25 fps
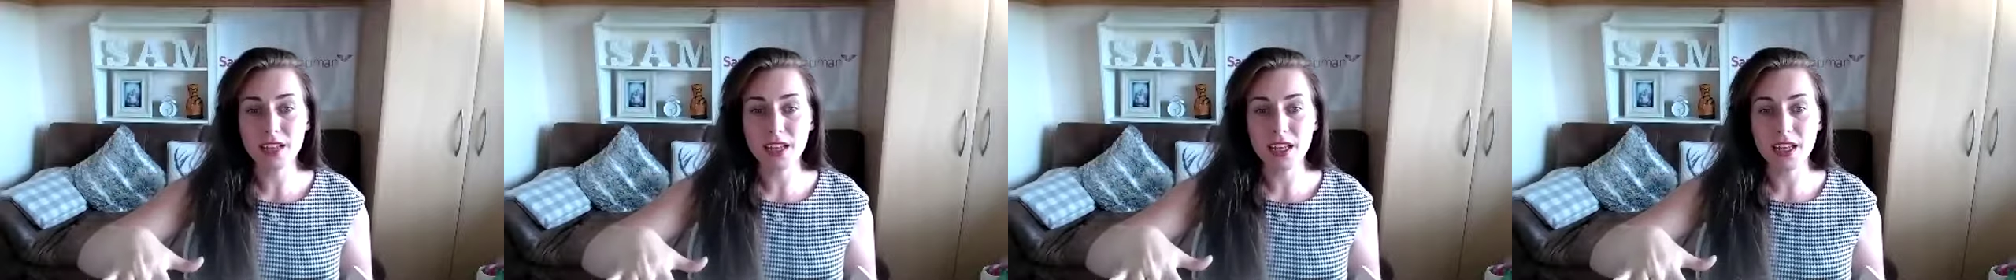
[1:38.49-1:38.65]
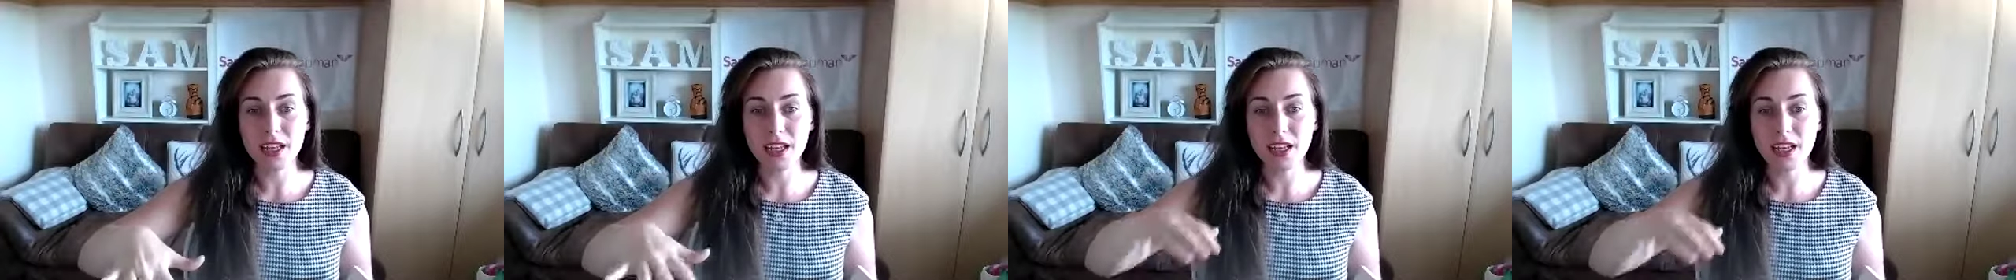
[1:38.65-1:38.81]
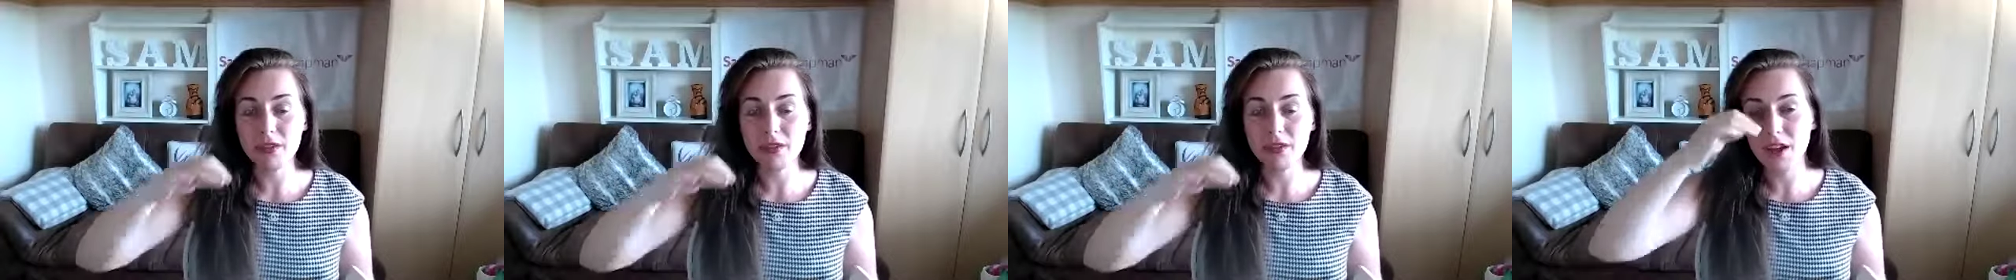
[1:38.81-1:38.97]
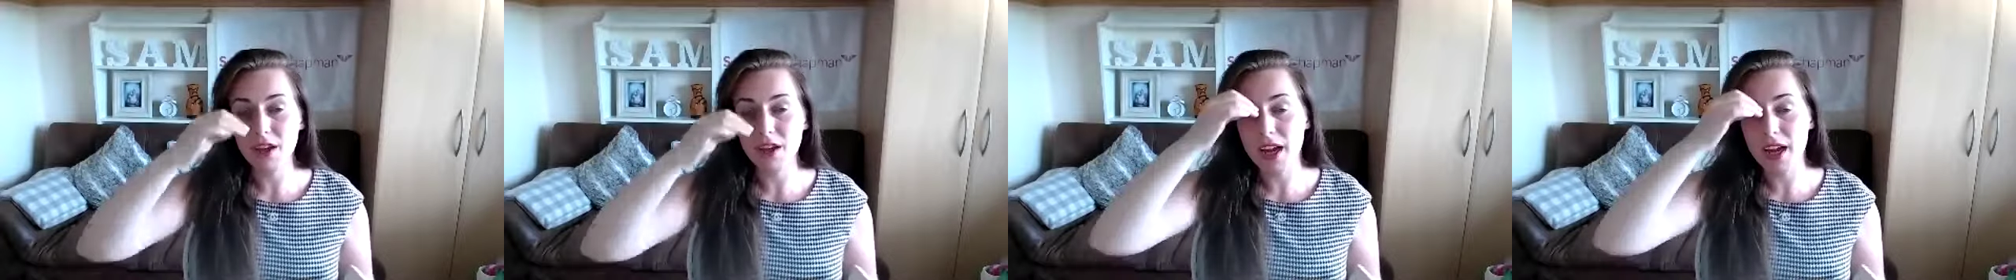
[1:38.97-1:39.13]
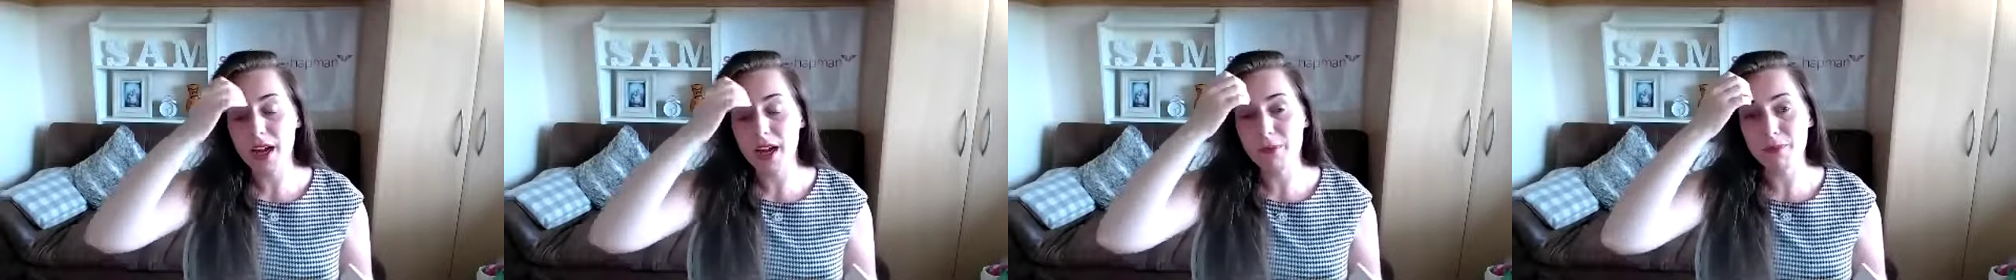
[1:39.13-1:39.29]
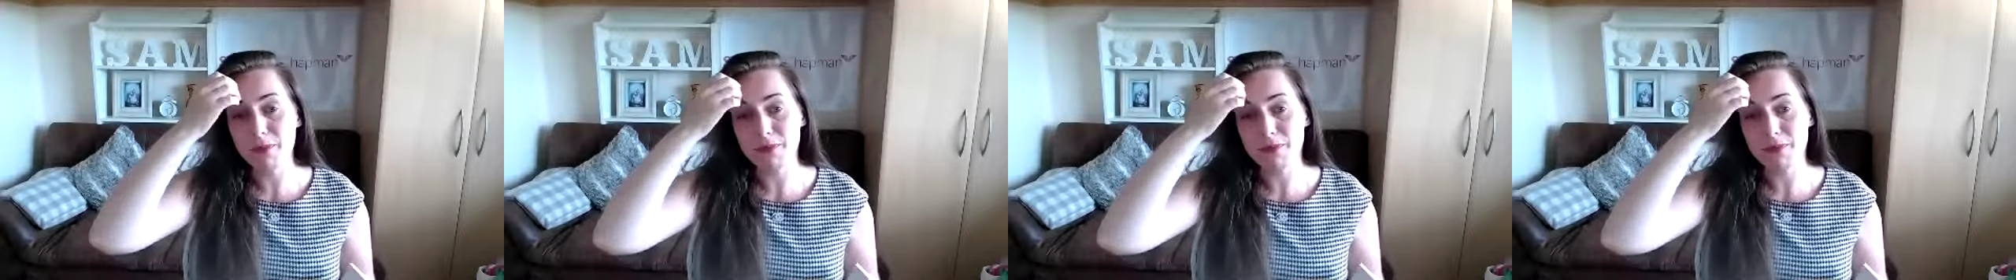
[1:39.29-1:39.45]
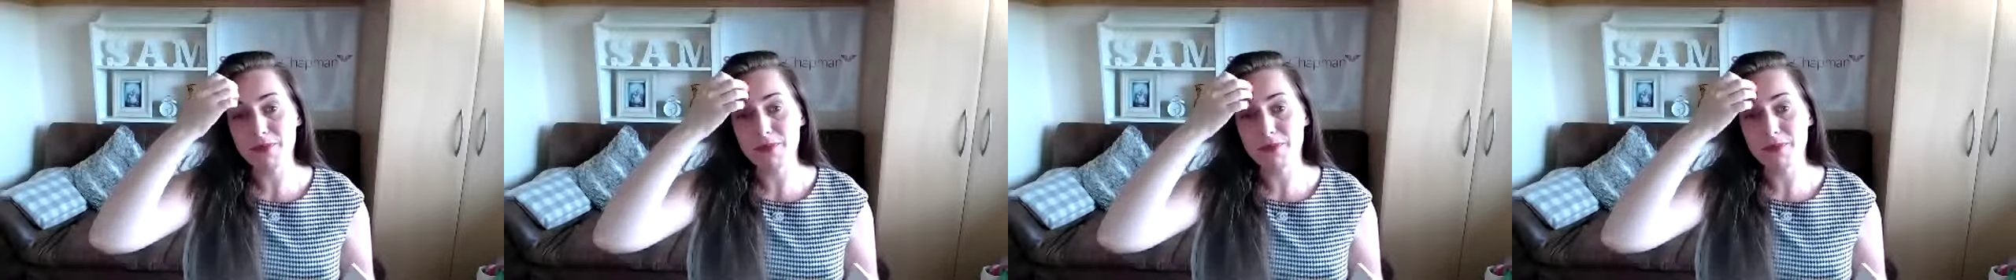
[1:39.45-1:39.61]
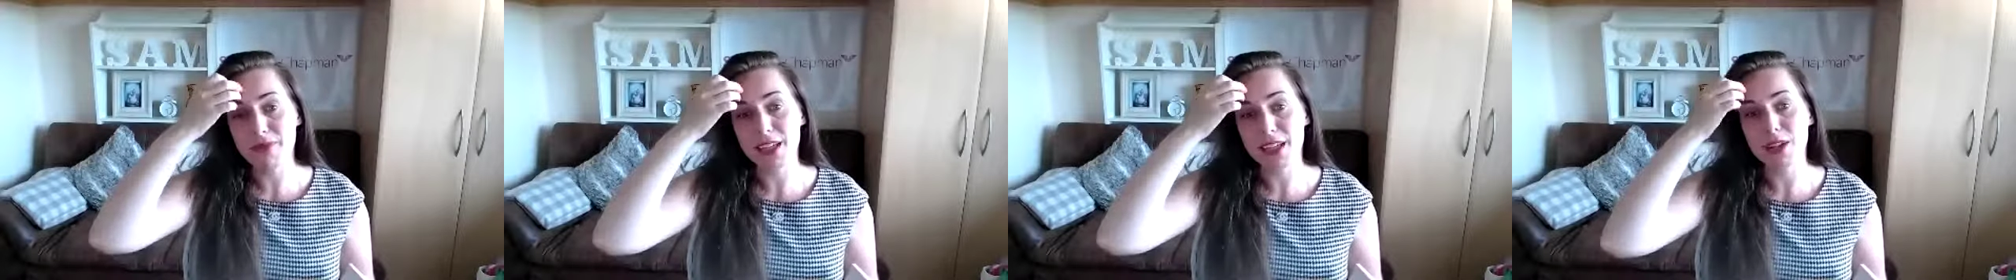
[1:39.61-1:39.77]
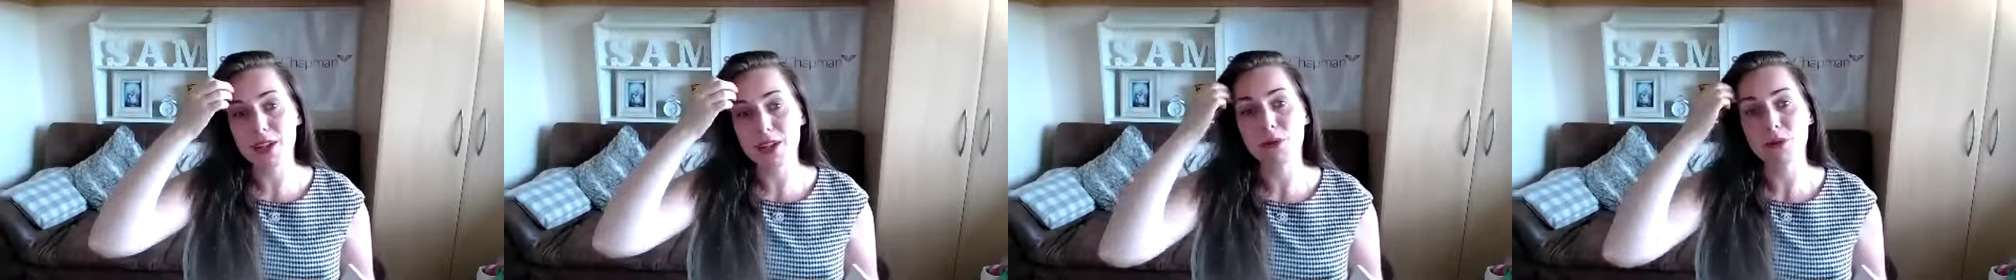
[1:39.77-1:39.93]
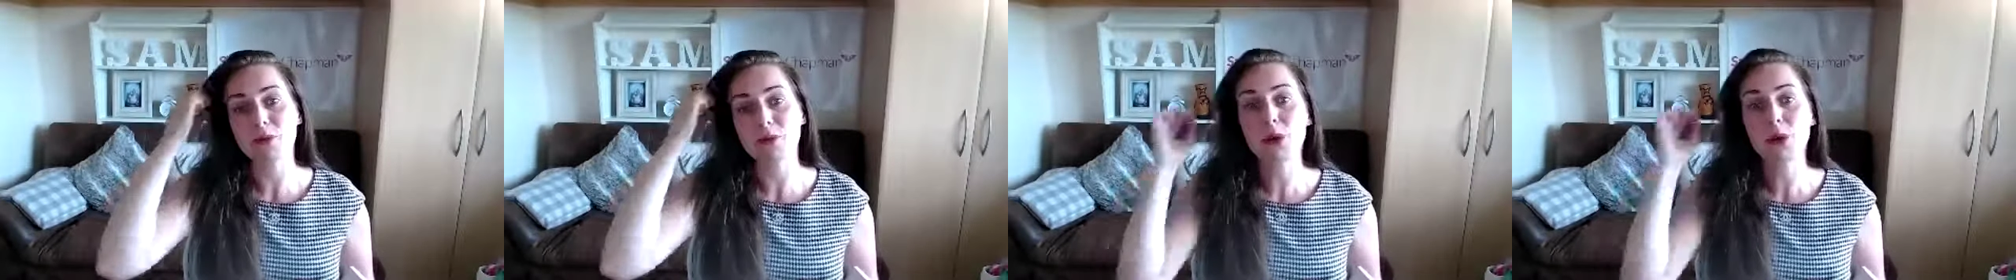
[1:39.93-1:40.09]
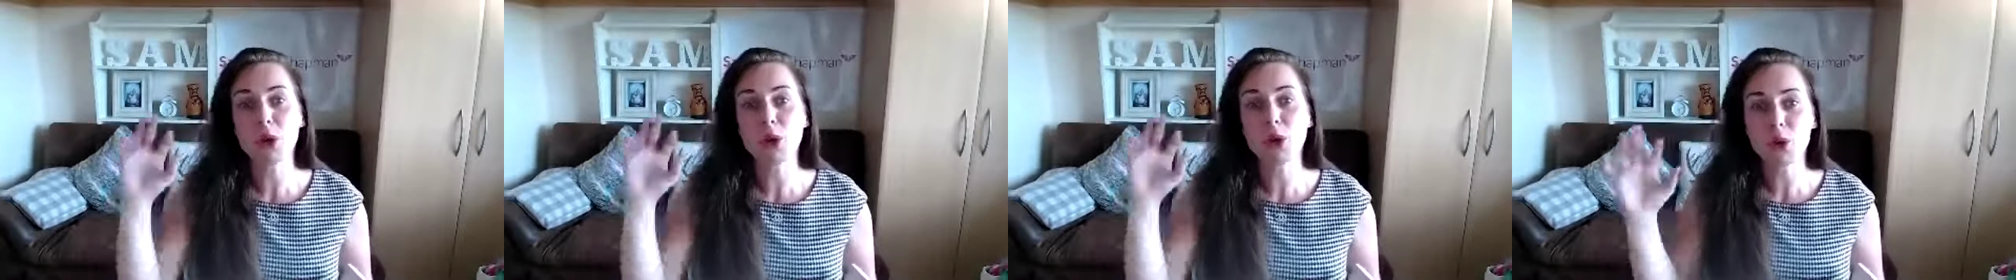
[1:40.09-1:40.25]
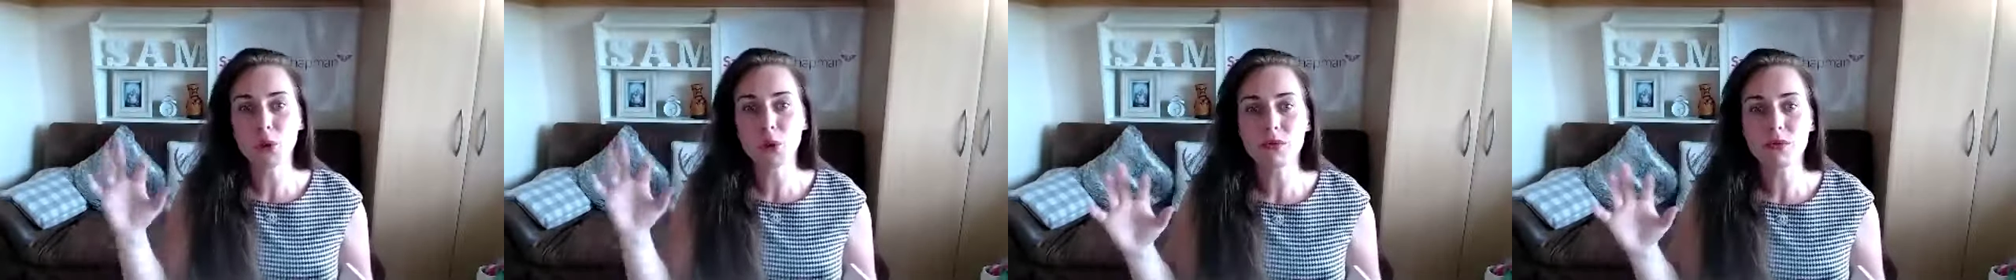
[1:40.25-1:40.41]
if
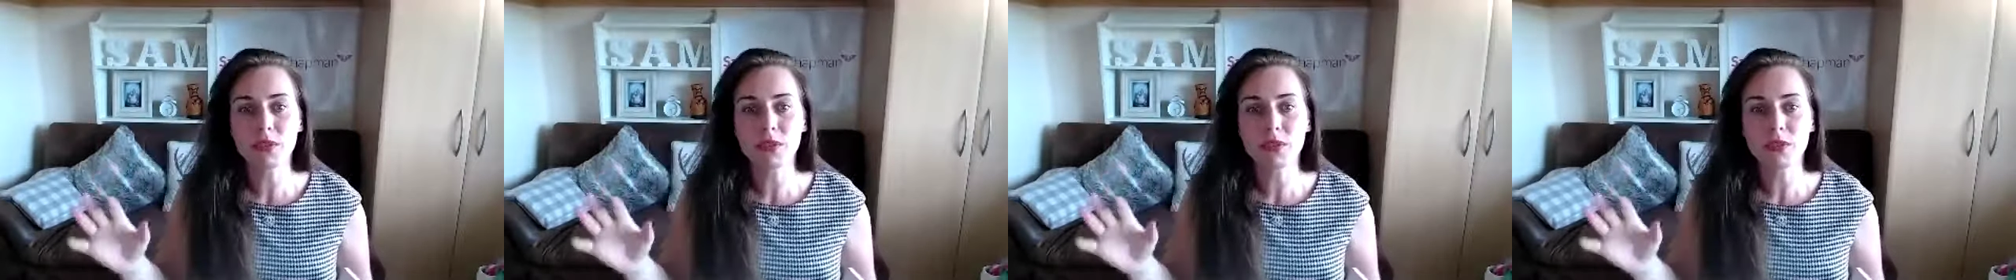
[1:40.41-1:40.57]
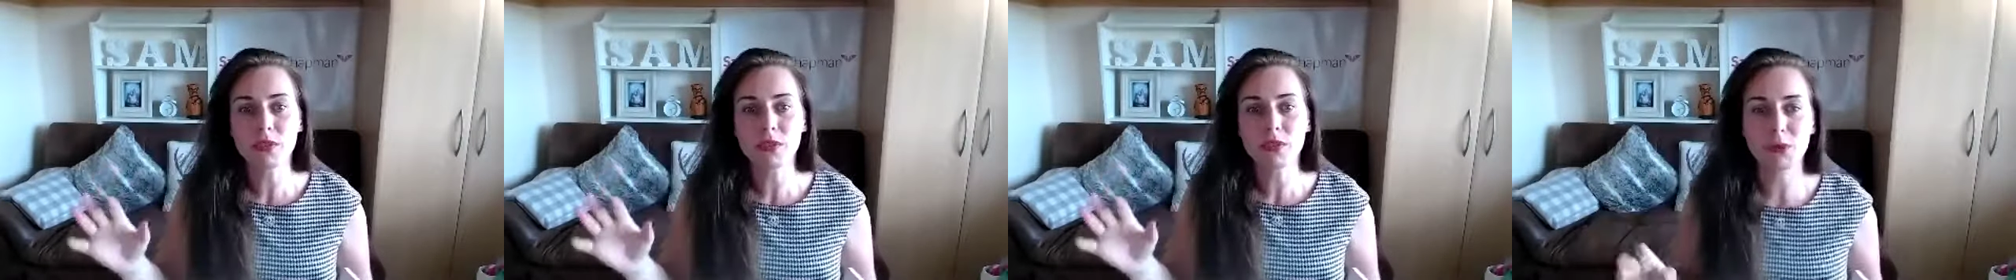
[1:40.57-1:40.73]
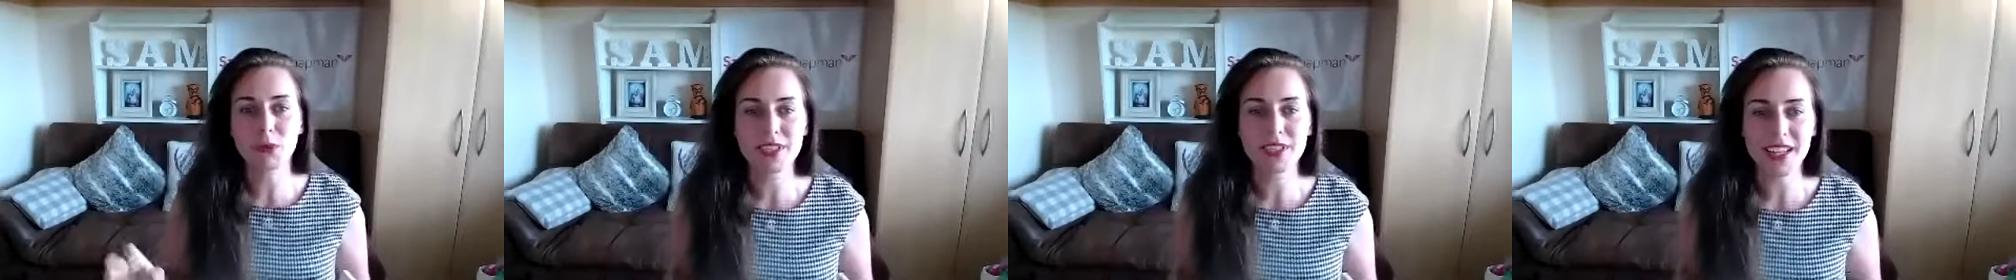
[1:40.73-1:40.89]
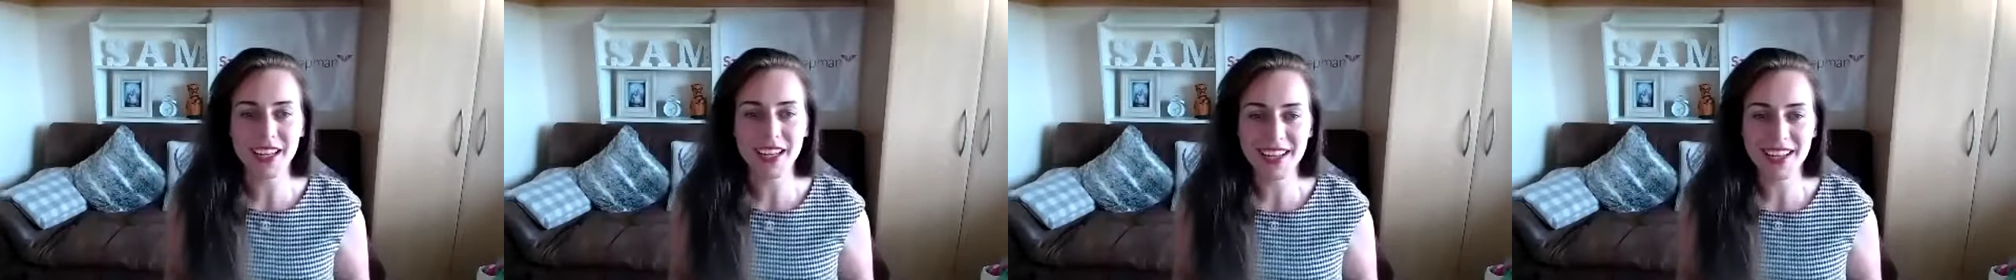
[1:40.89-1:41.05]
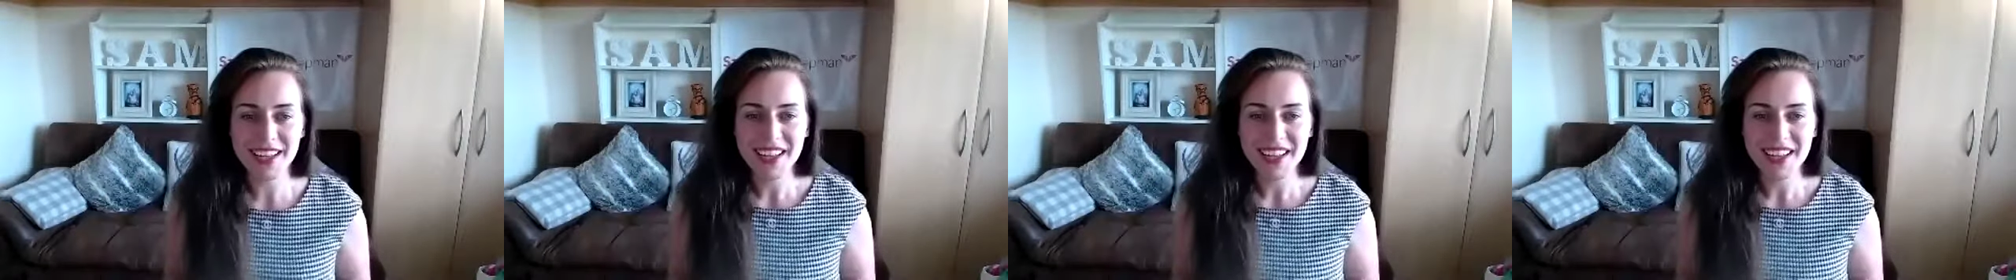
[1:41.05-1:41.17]
poo, I would say,